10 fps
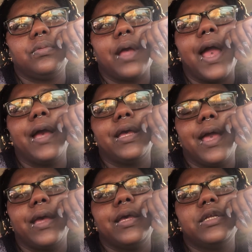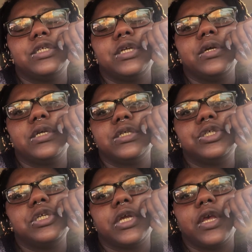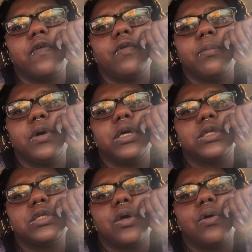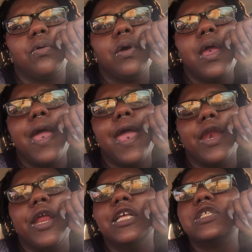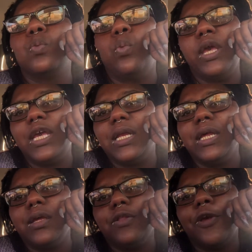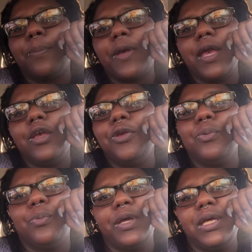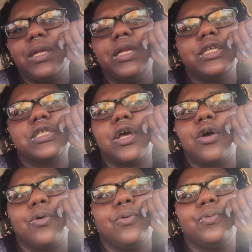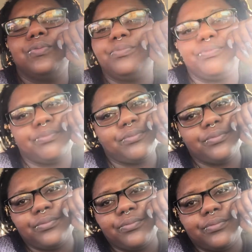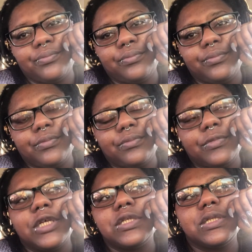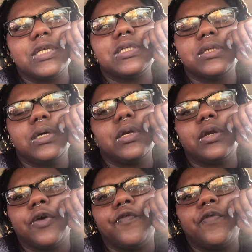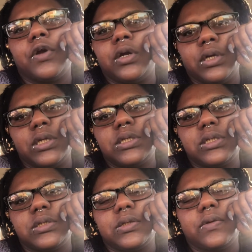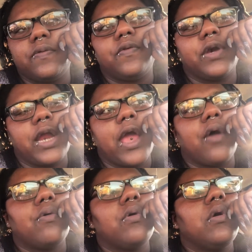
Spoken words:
I get Sheldon's check every month, so, and it's weekly. They're paying you weekly, so that's good enough for us for now.